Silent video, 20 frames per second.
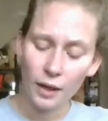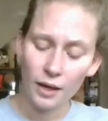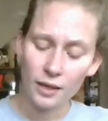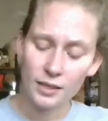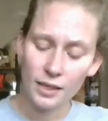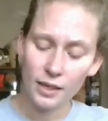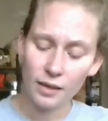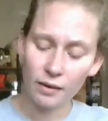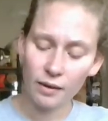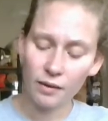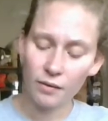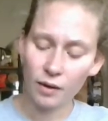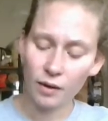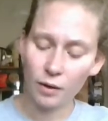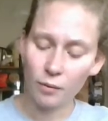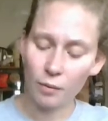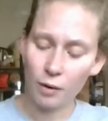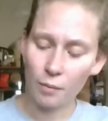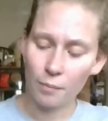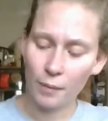As Harry and
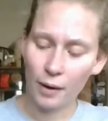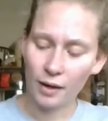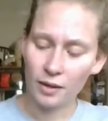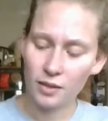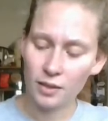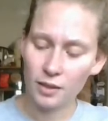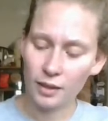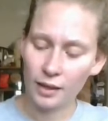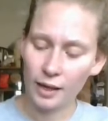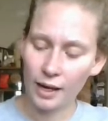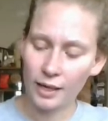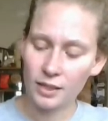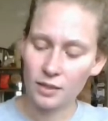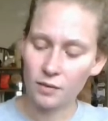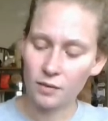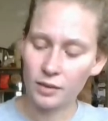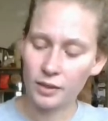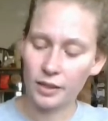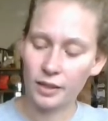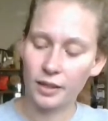Ron walked back to the
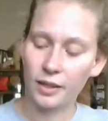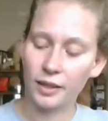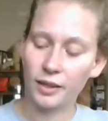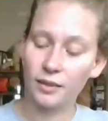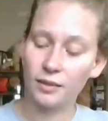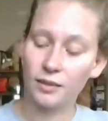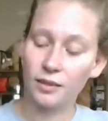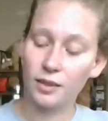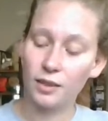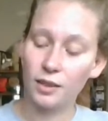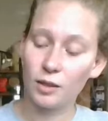castle for dinner,